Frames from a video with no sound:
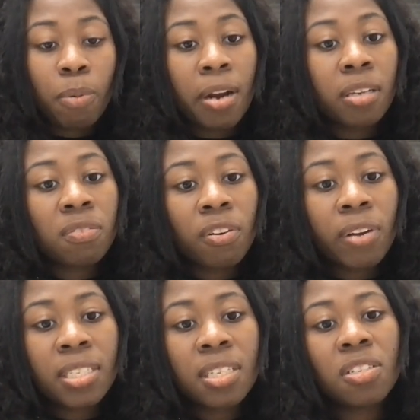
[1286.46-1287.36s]
products for
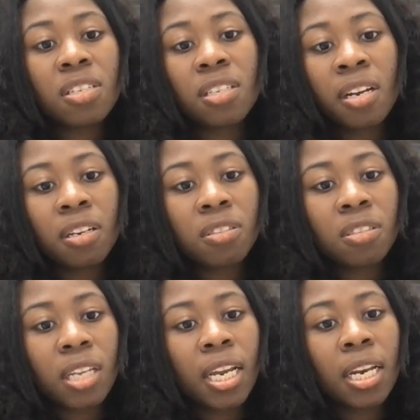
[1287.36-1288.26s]
us and just
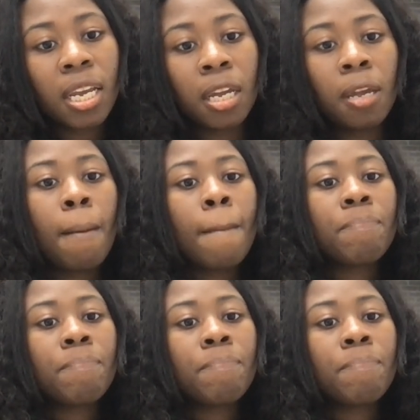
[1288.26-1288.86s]
understanding